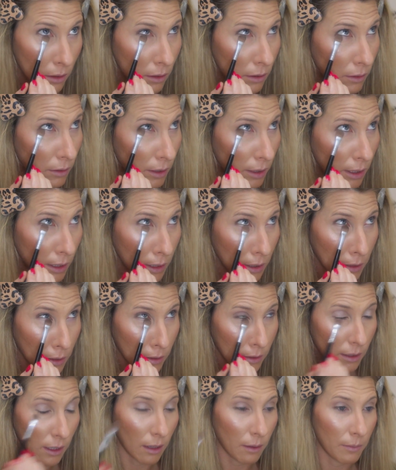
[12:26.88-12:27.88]
hurry here
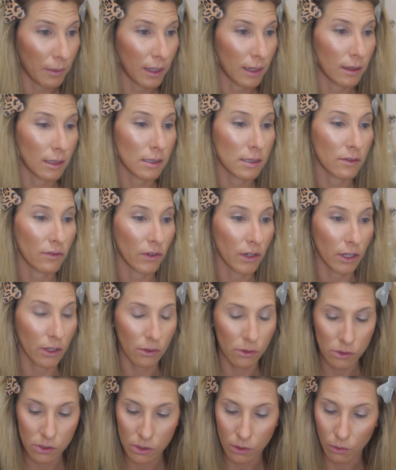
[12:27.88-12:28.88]
and not make this
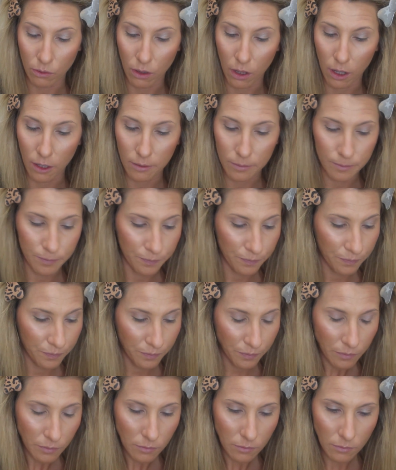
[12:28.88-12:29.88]
video so long.
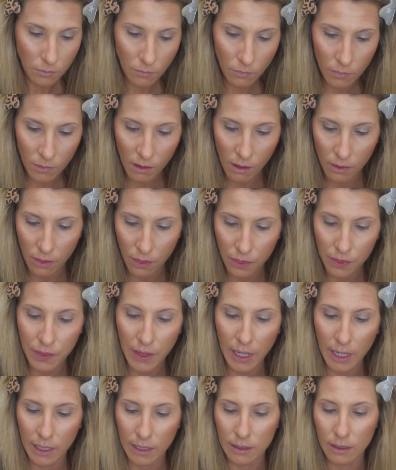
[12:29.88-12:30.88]

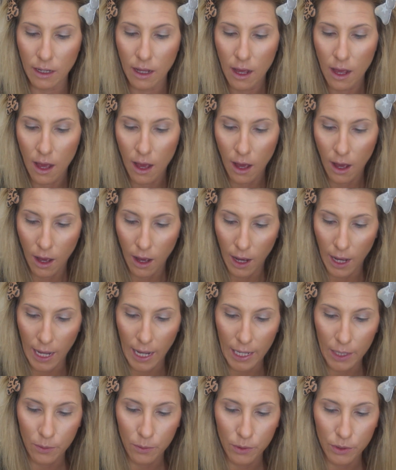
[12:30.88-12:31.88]
Then
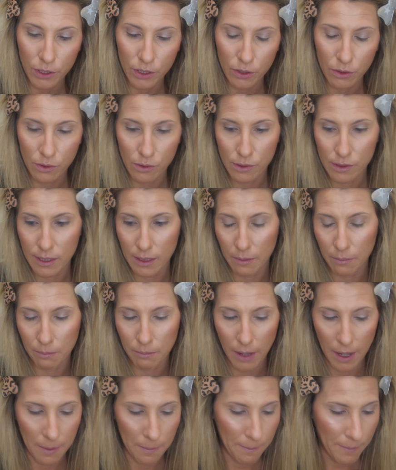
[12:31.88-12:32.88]
I will use
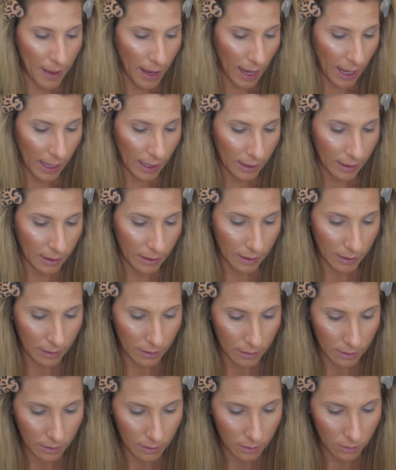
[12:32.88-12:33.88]
my MAC,
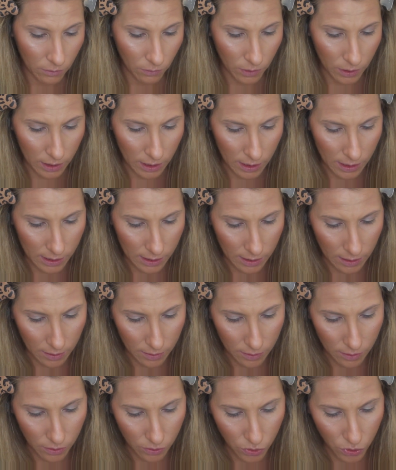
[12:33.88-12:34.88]
what is
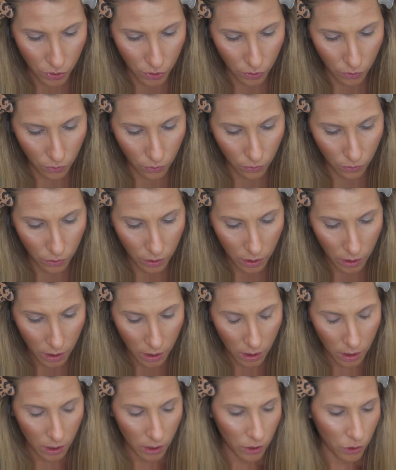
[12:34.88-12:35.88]
this, the
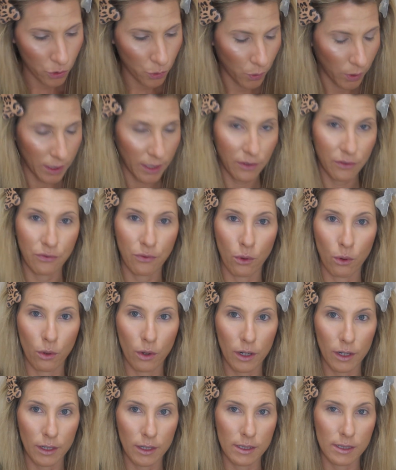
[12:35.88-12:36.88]

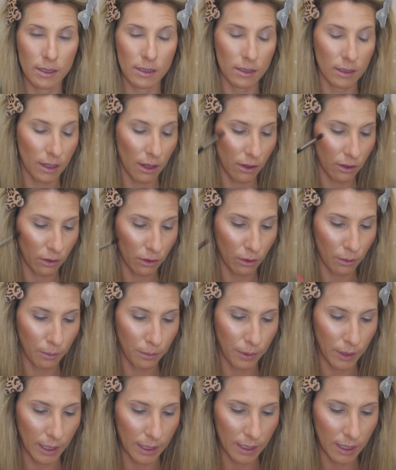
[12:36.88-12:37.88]
224. This is another little
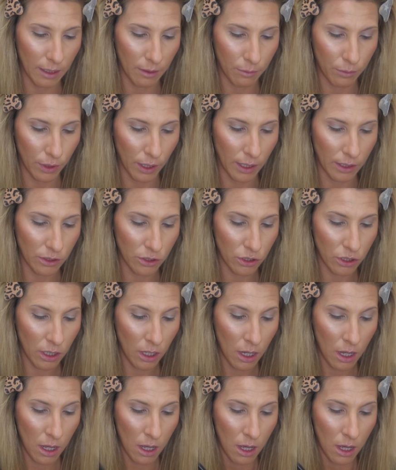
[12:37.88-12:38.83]
blending brush.